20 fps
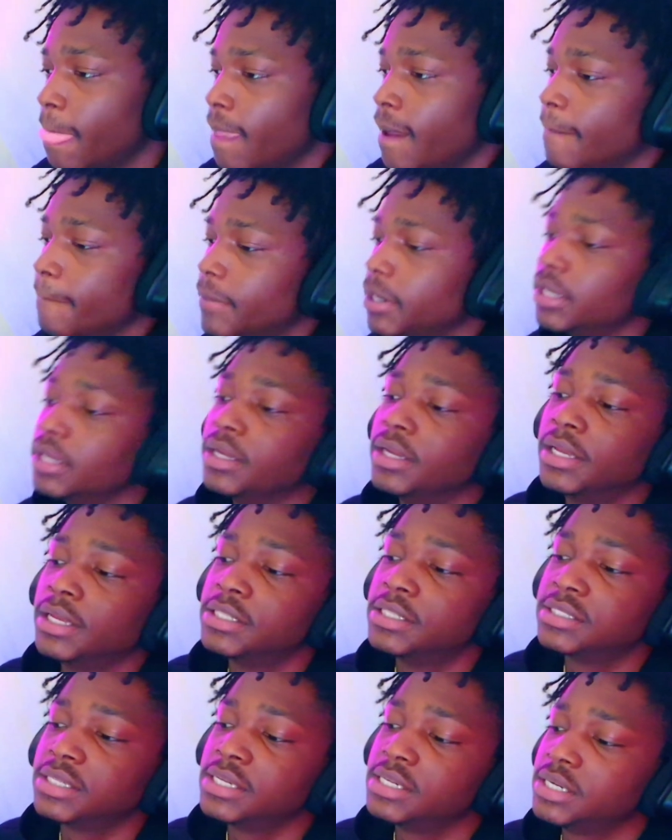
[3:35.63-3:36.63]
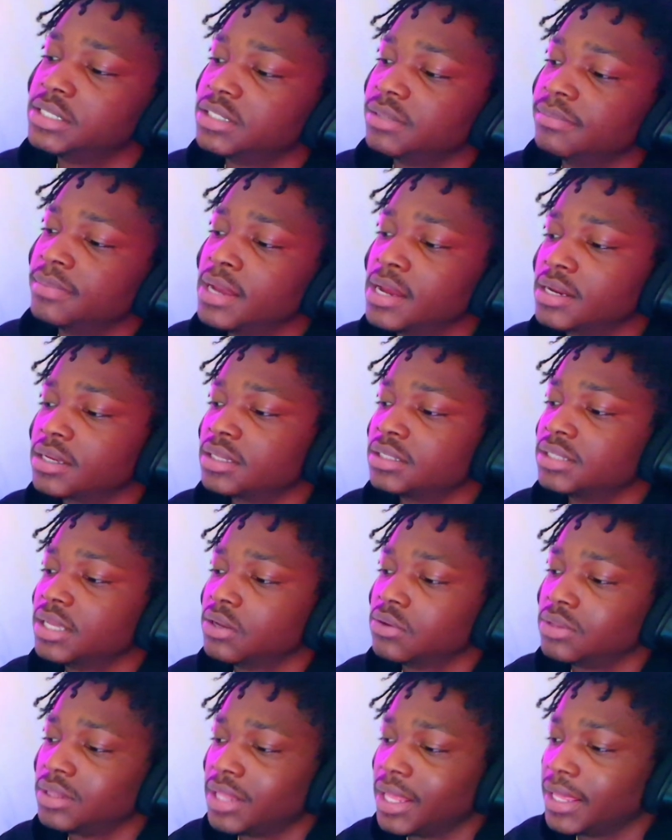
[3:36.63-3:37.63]
but it doesn't matter because they
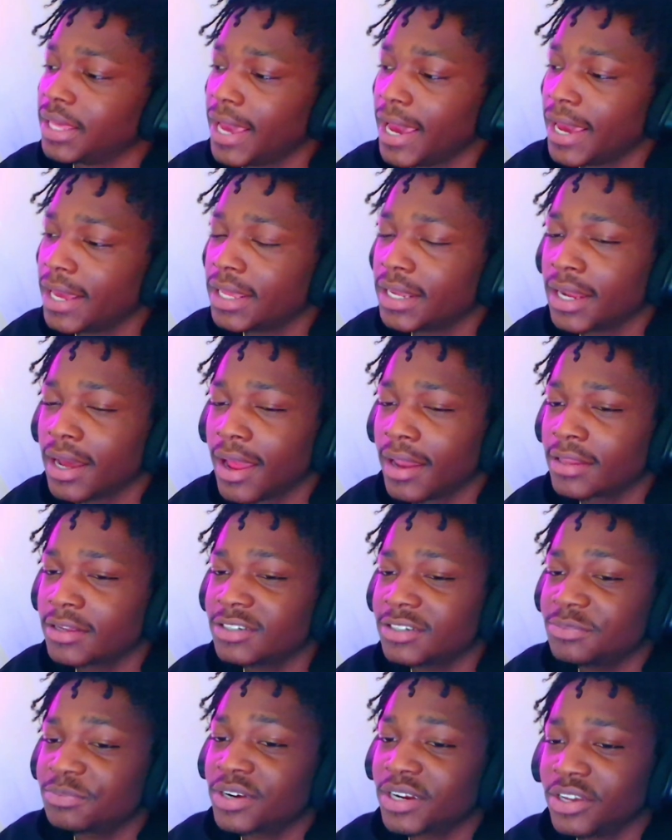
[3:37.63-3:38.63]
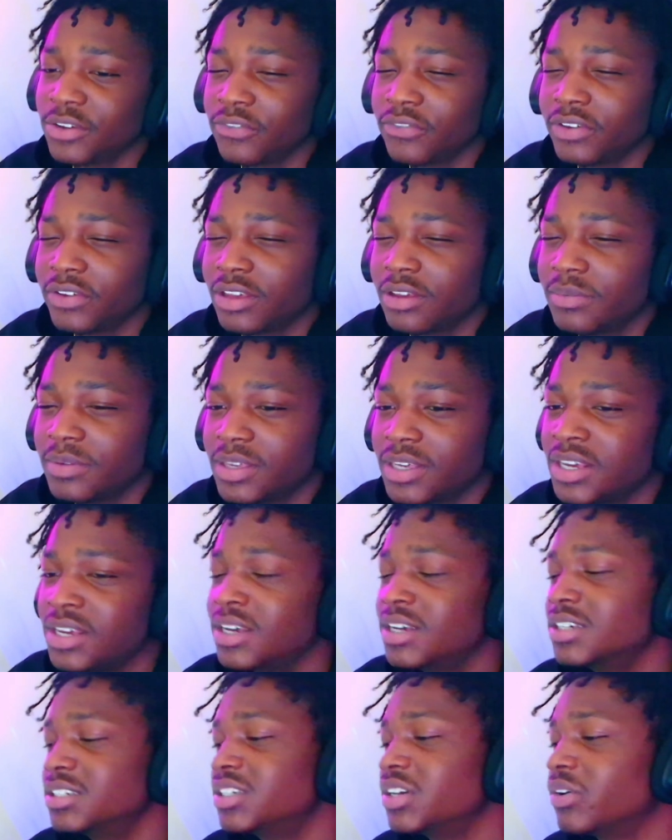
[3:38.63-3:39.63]
only like $80, bro. You feel me?
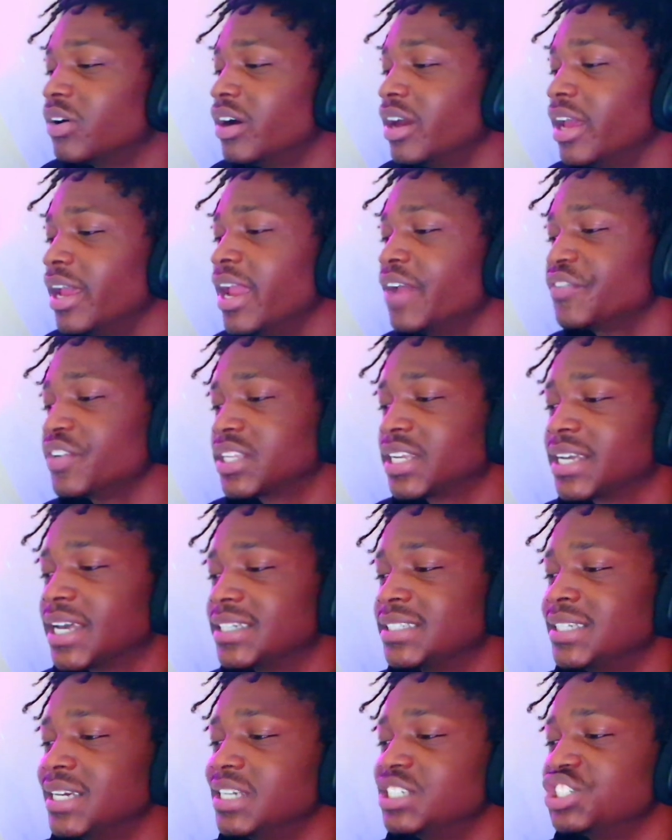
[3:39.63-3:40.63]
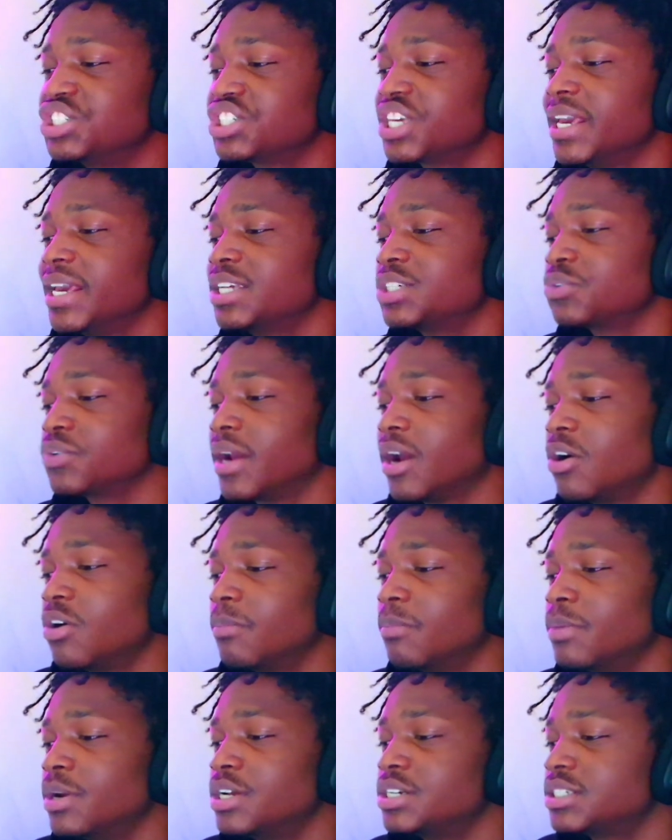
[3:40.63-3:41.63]
So everything I said just canceled
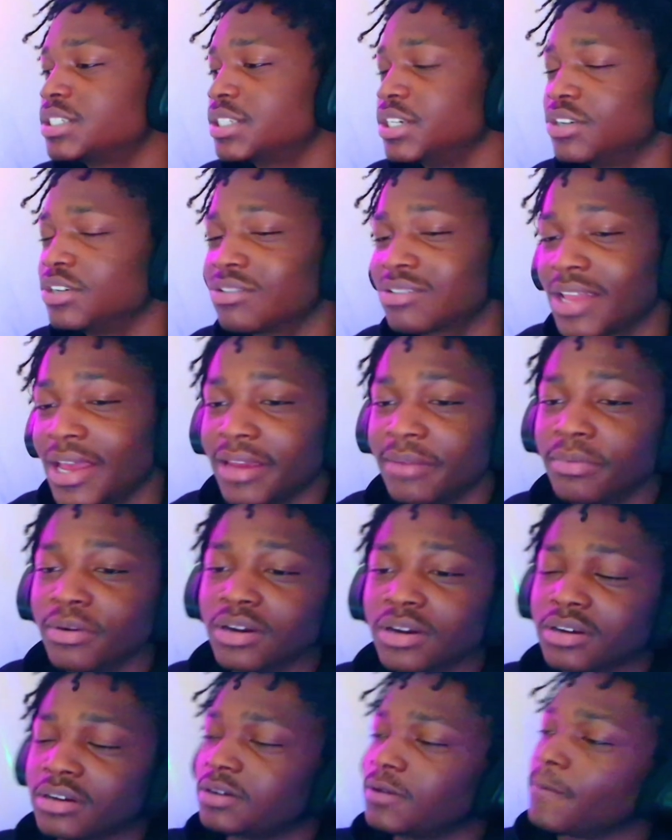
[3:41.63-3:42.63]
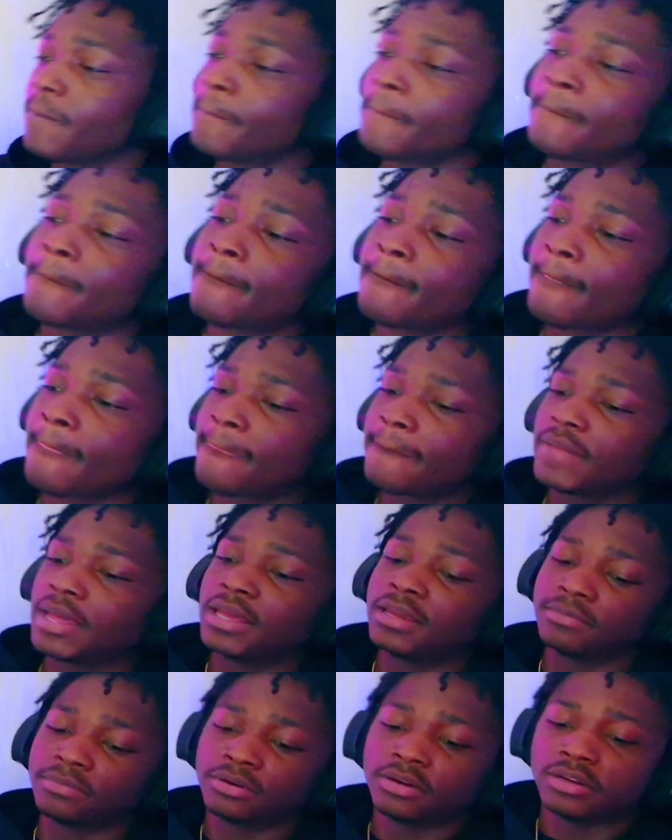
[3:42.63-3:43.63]
out, but it's still like, bro.
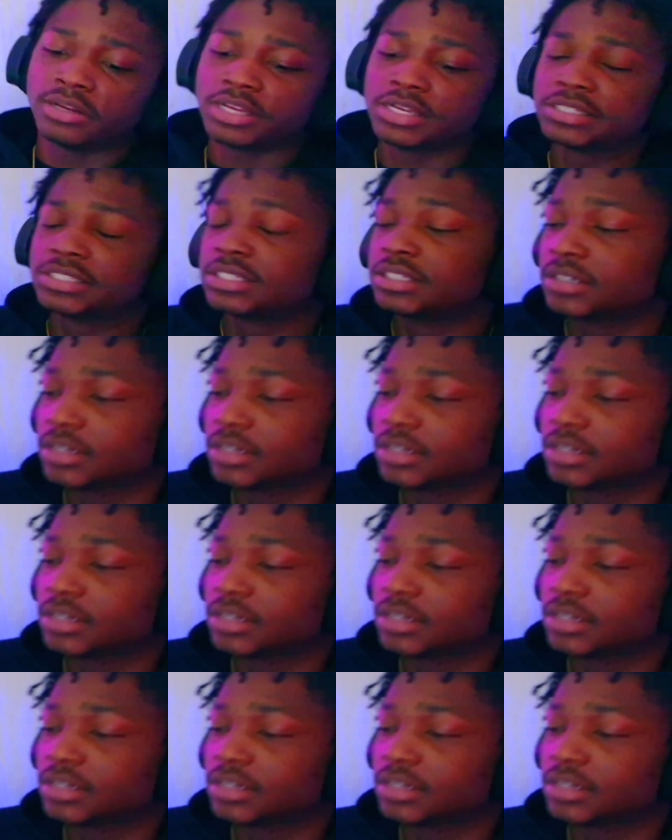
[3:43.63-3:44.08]
Like, bro, that shit.